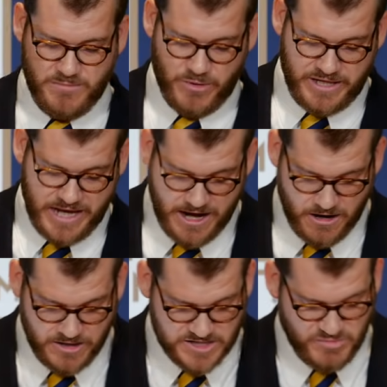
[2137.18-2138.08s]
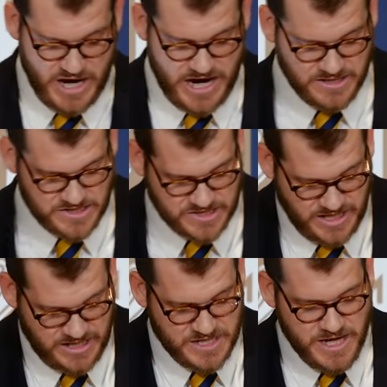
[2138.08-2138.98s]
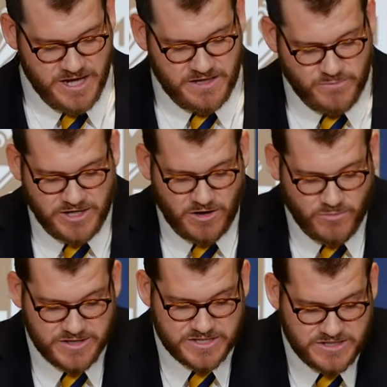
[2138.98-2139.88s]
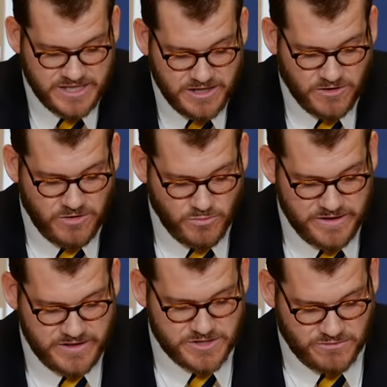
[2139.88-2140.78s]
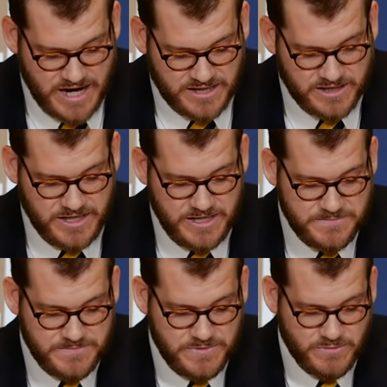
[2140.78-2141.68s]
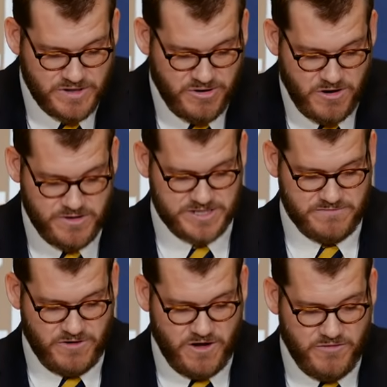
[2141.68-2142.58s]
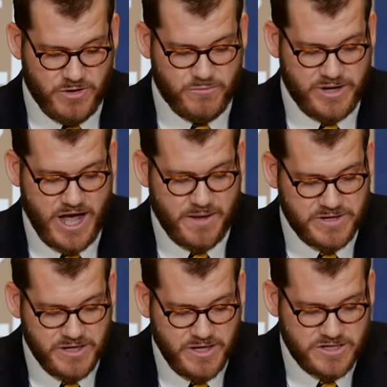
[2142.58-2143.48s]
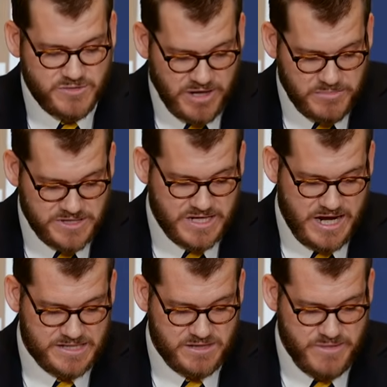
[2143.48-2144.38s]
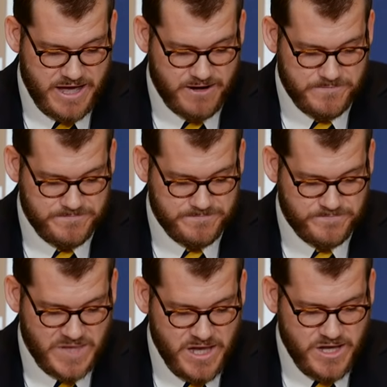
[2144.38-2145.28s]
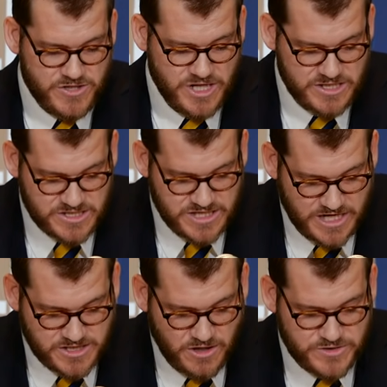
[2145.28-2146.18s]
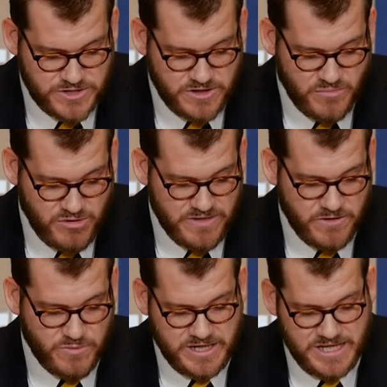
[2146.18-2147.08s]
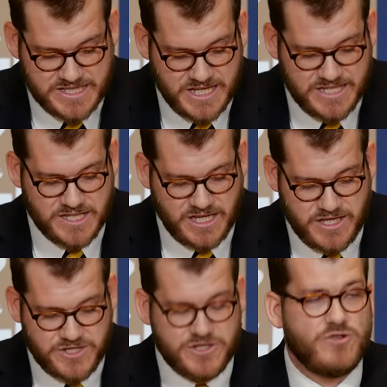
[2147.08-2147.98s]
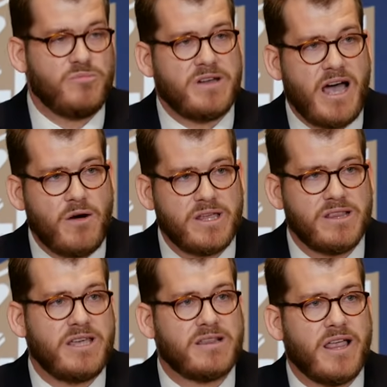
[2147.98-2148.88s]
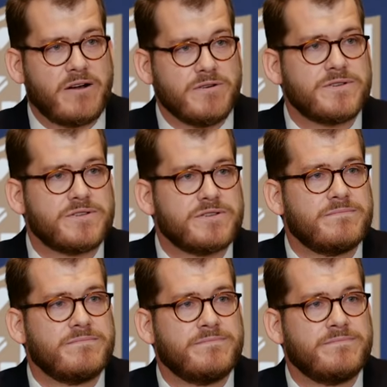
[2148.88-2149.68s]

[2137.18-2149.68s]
But when the error is behind the scenes, then we don't want to deal with it directly with the parties involved, but we opt to publicize the matter. Jesus says, go to your brother when he sins against you, but now we leak letters.